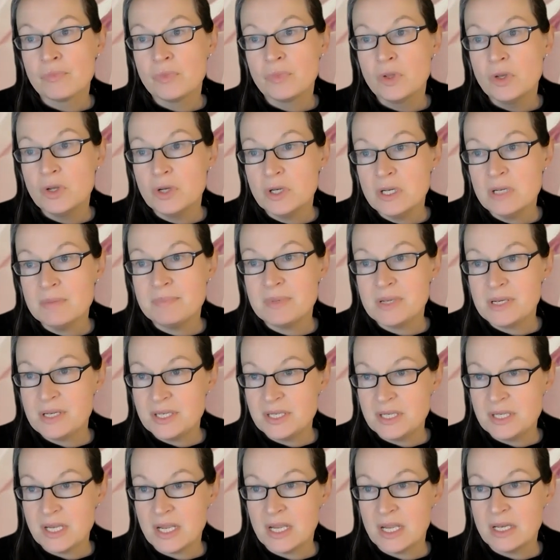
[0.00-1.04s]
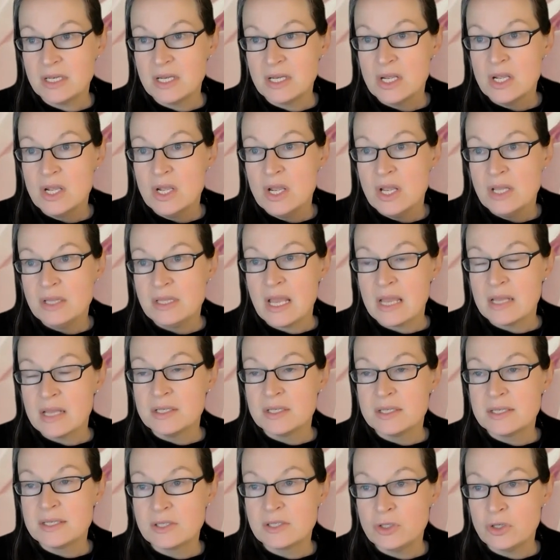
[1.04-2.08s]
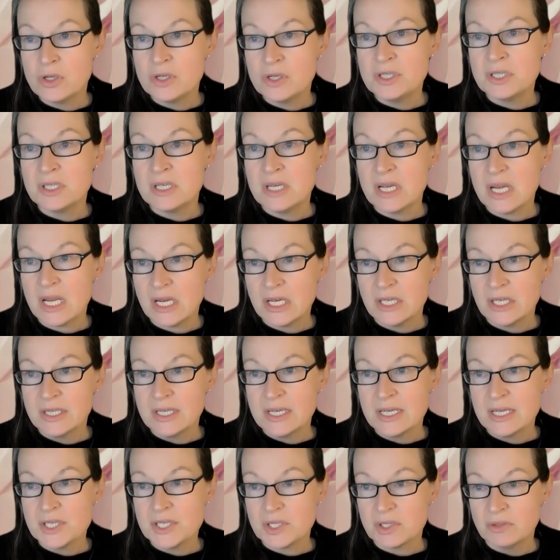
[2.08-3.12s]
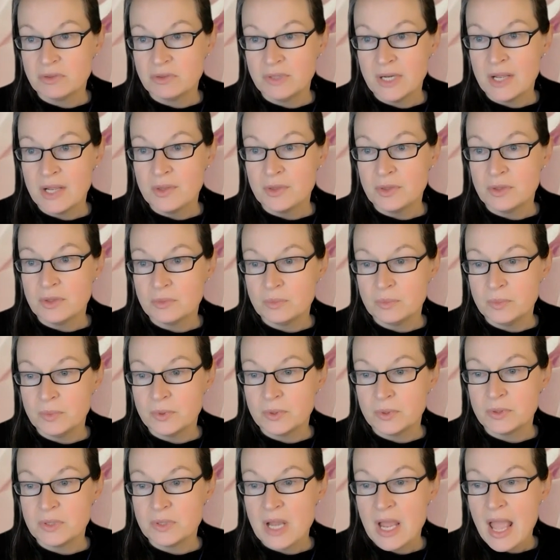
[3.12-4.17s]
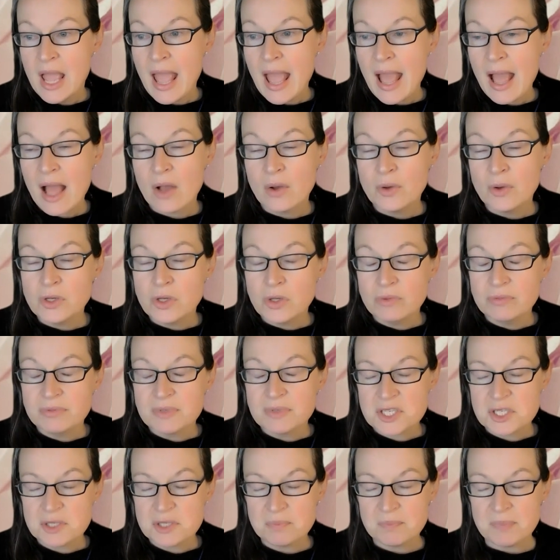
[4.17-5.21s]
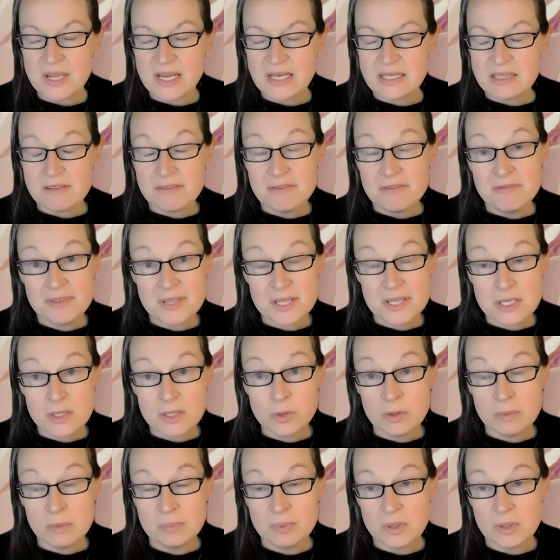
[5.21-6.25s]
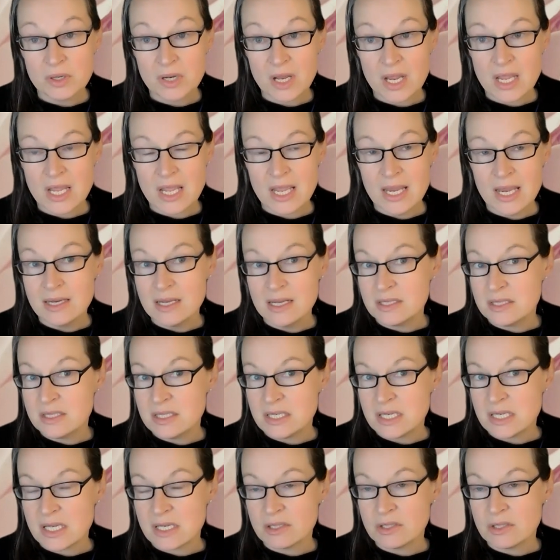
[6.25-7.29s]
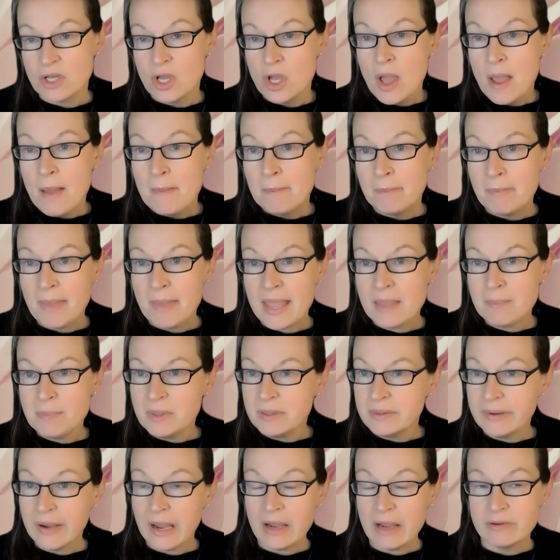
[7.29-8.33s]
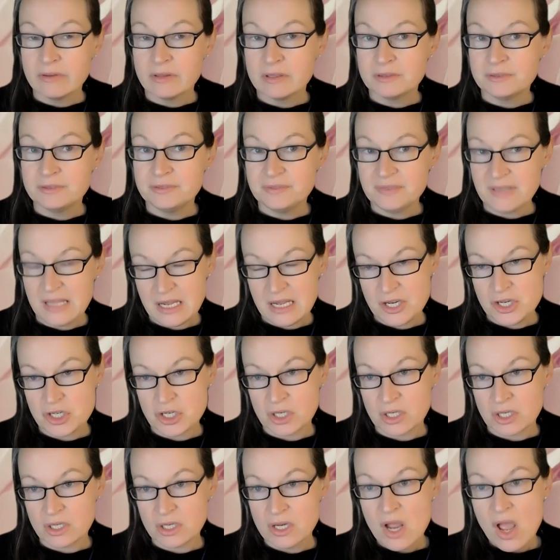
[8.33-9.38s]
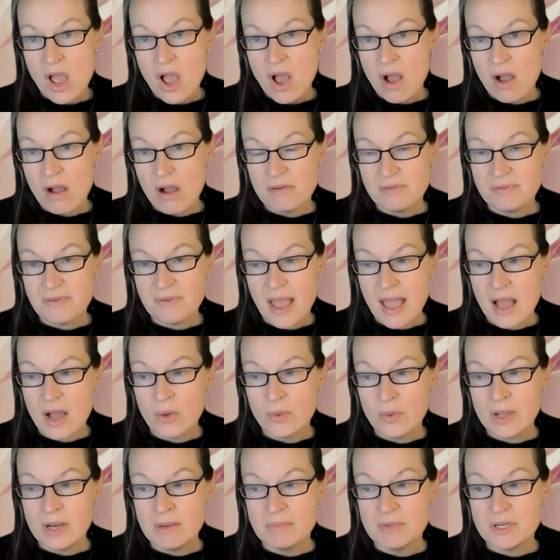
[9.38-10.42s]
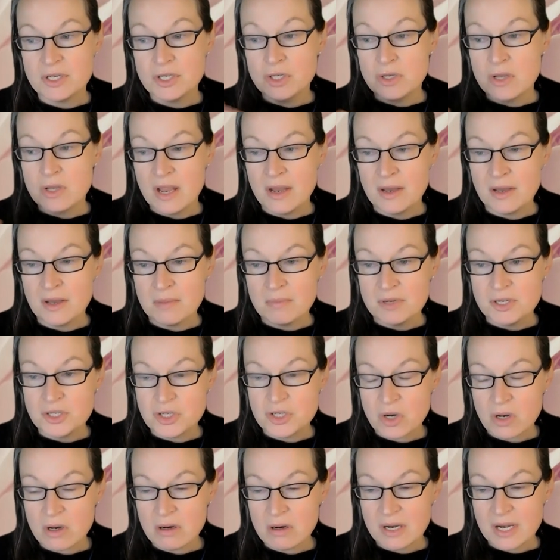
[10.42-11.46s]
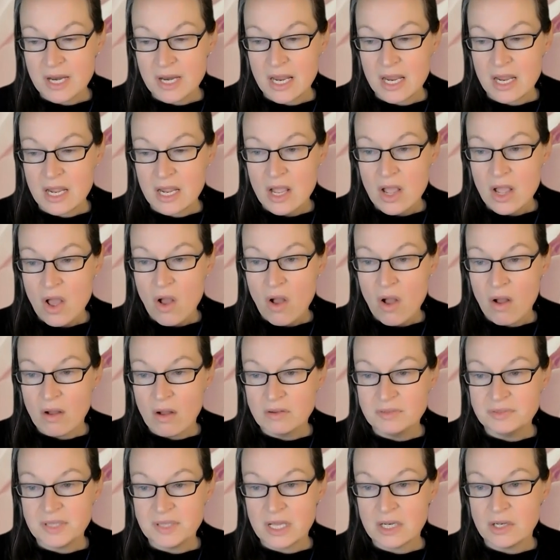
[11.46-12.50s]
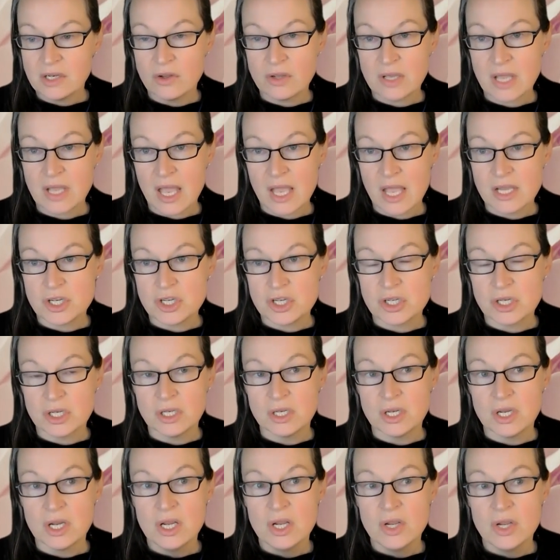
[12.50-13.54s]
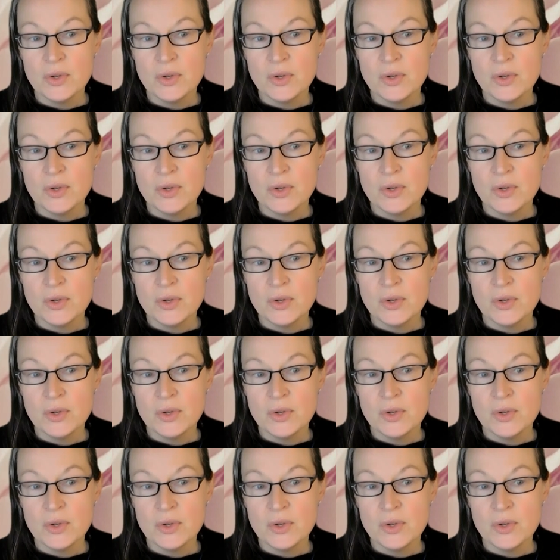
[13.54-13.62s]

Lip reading: Could it be said that in certain areas around the world, how you respect the physical body in its death may be a reflection of how in the majority of that location,